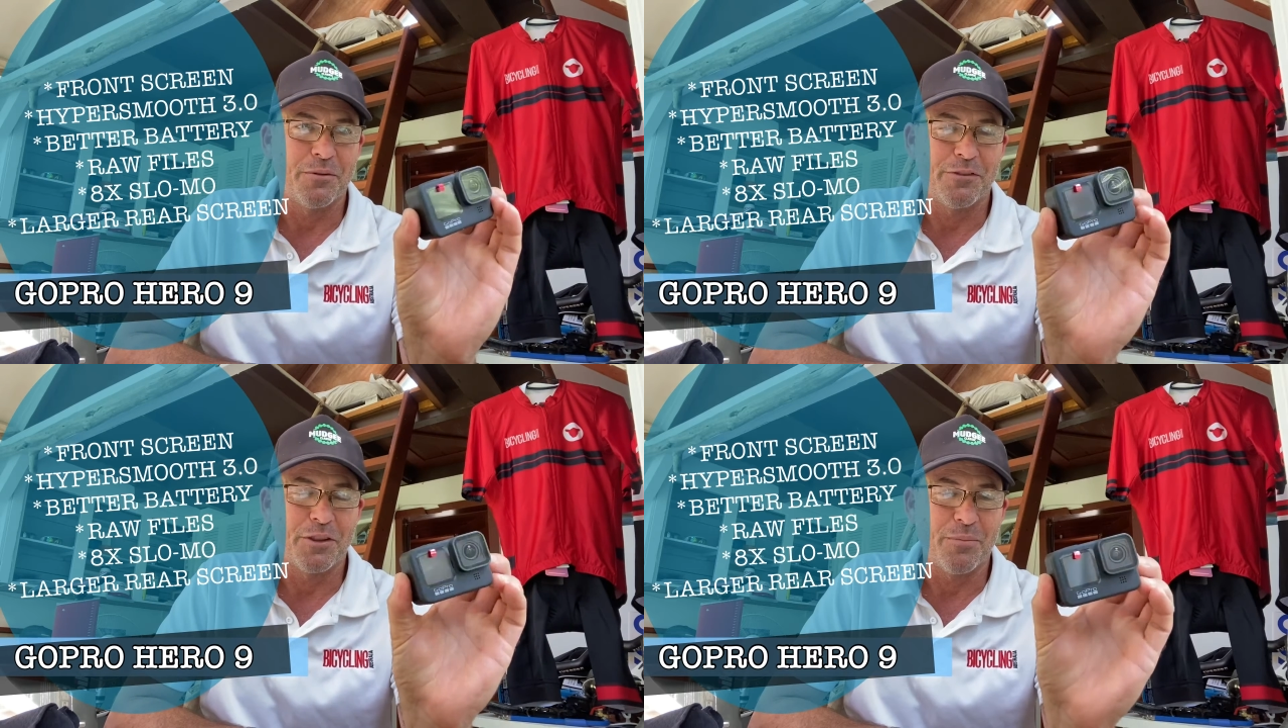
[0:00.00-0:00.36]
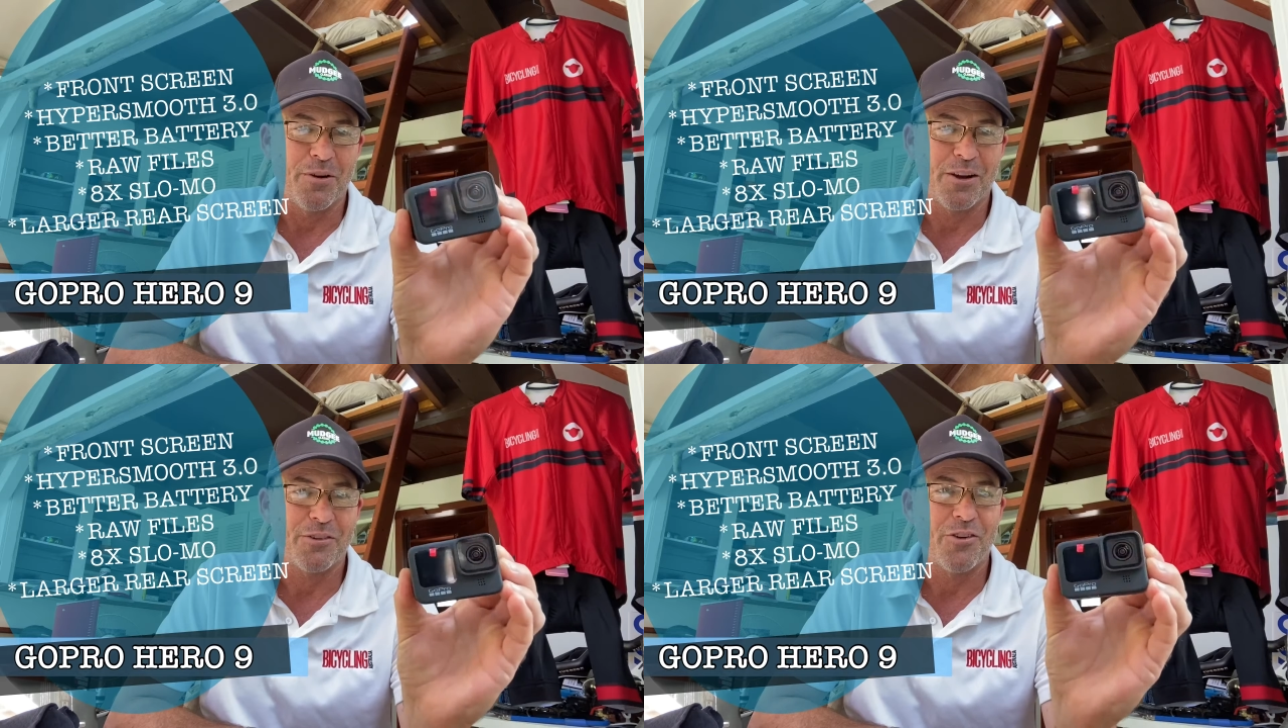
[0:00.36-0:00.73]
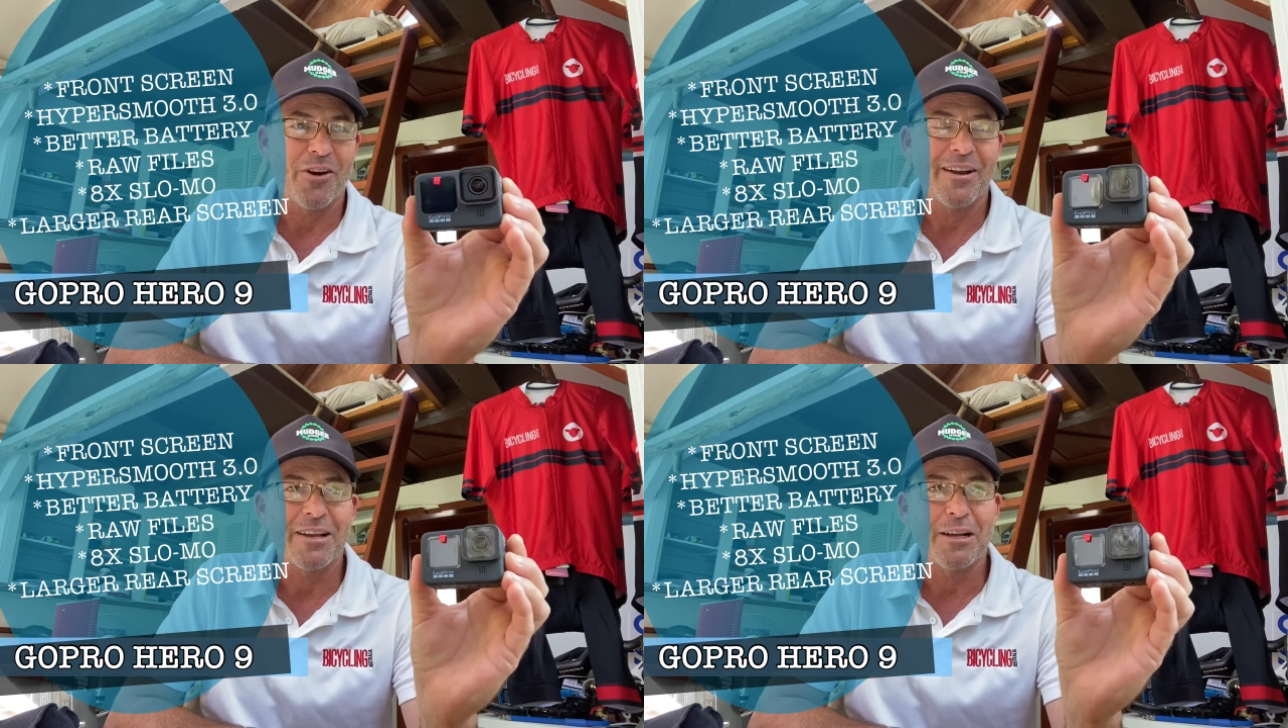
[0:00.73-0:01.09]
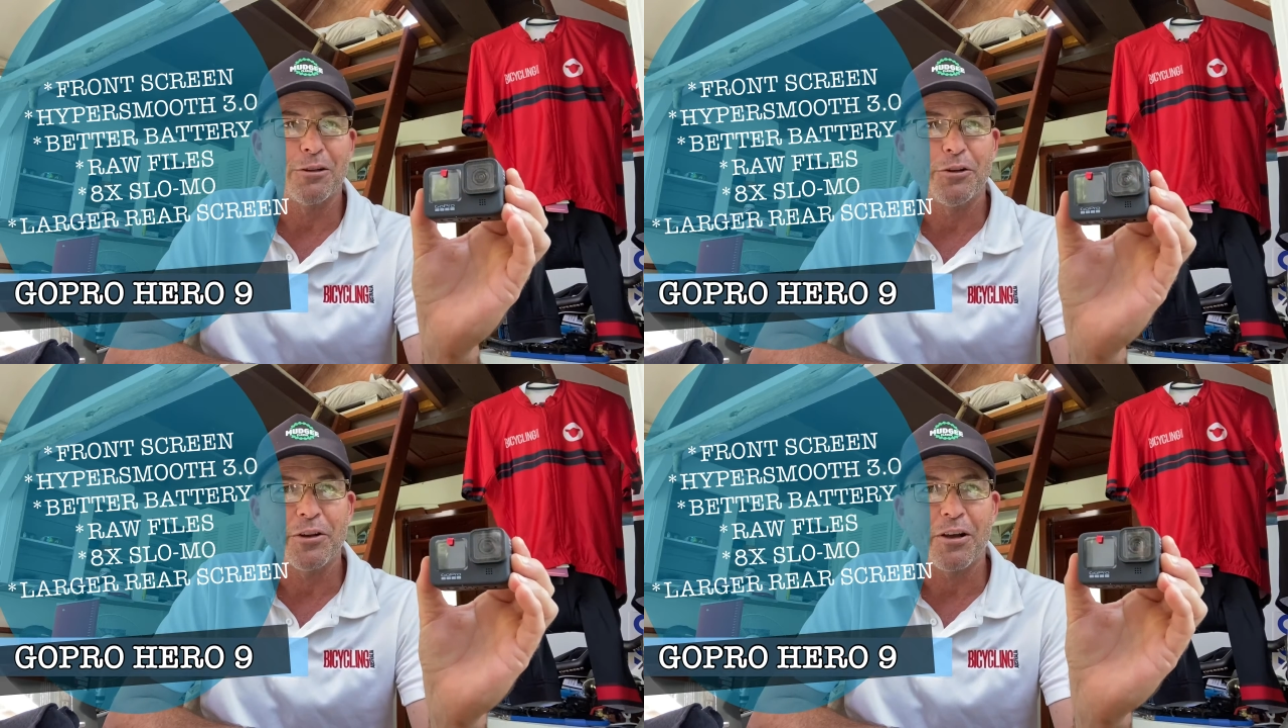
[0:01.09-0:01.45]
for the bike rider,
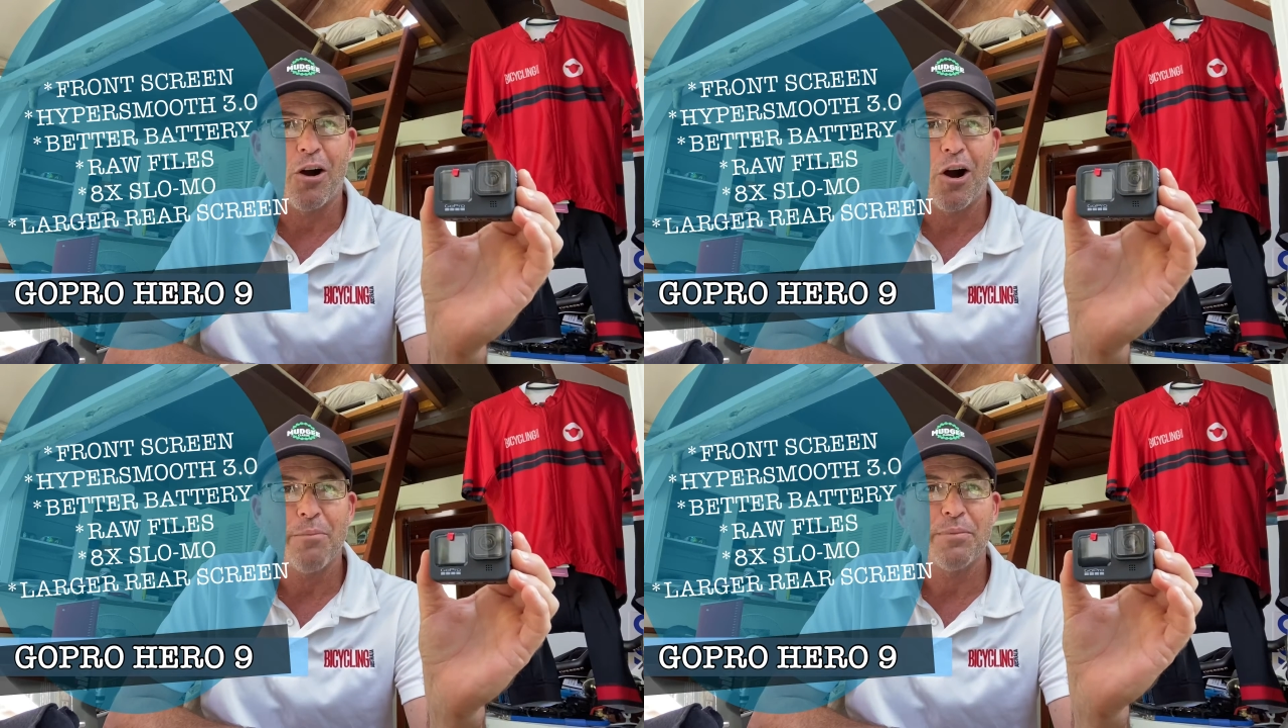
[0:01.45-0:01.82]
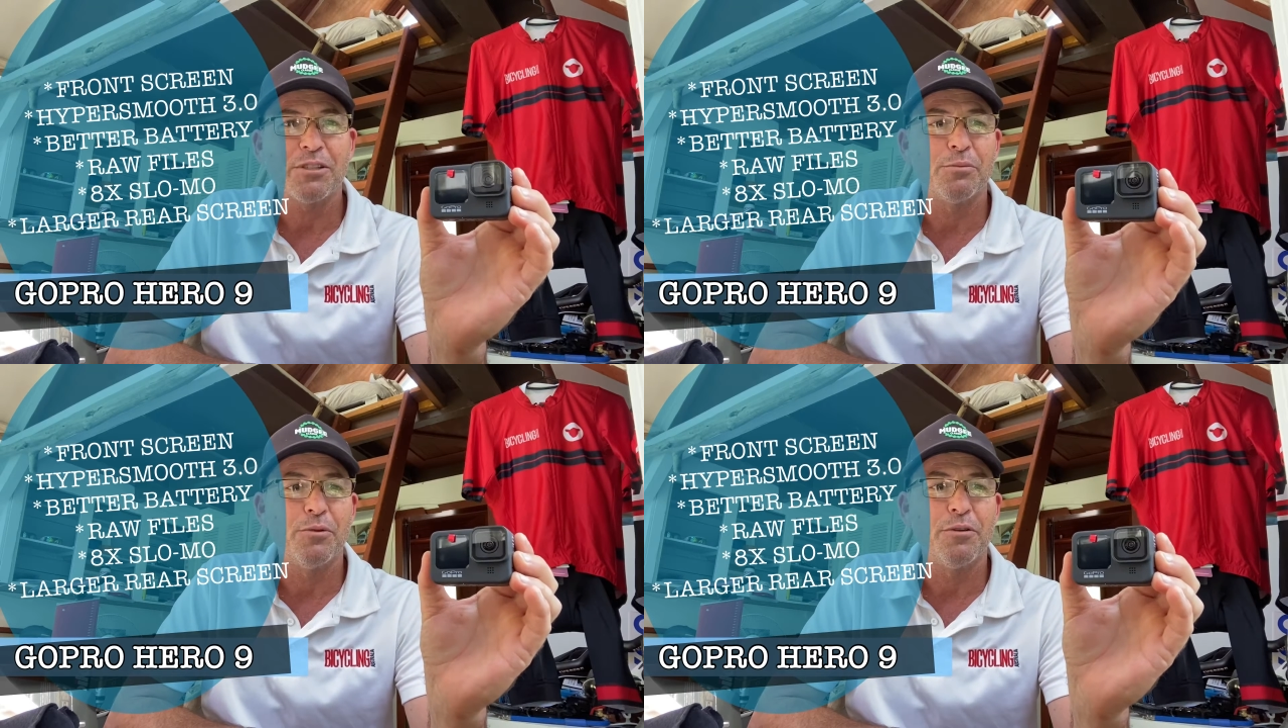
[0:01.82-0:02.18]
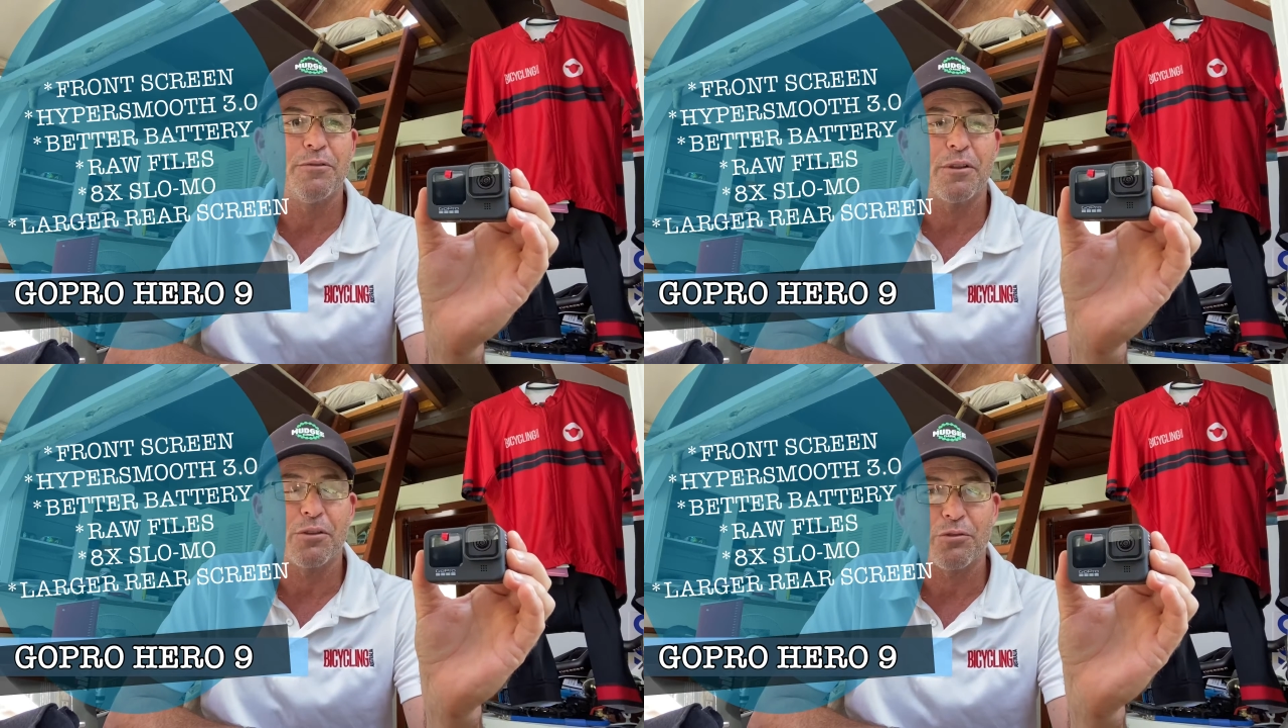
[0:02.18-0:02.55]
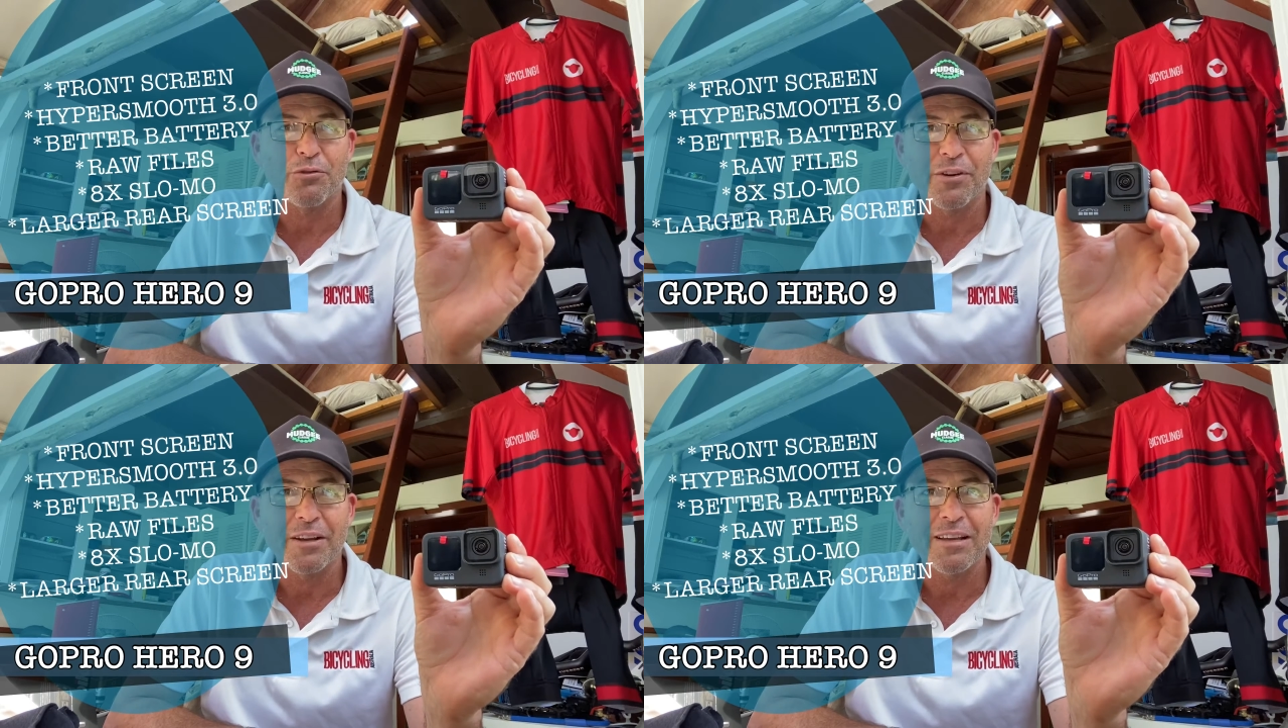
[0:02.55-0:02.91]
including HyperSmooth
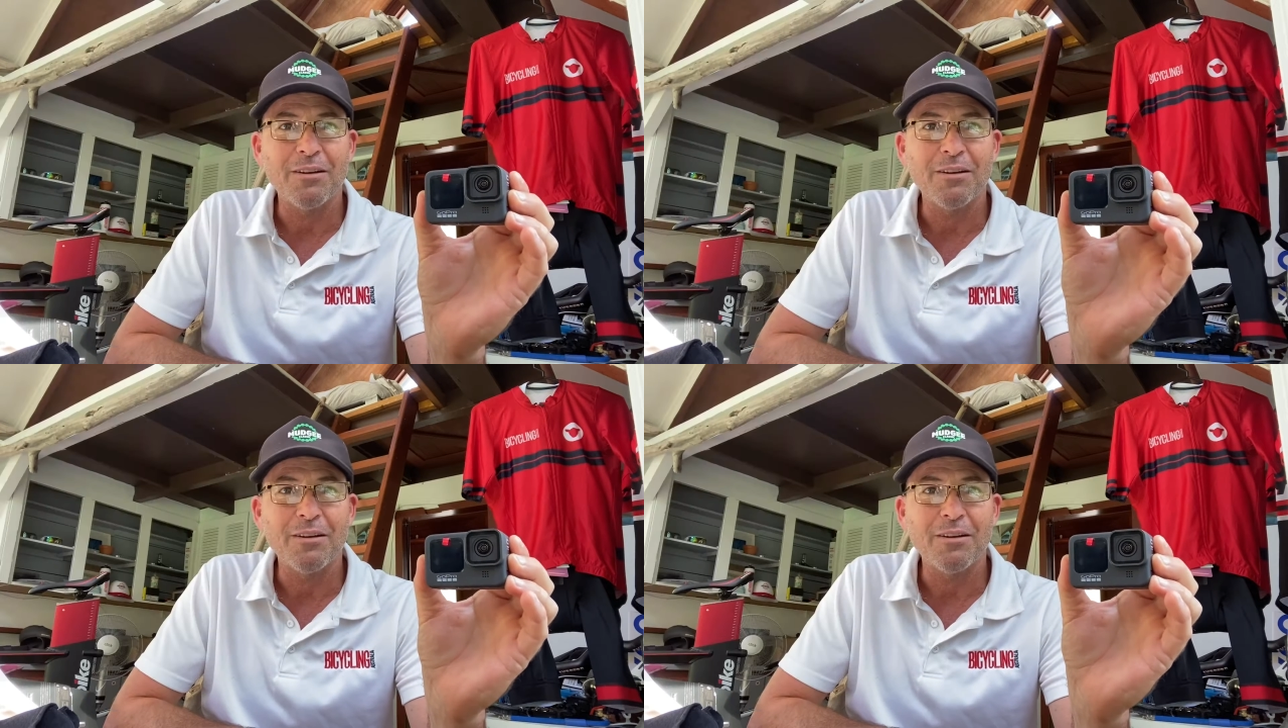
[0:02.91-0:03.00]
3,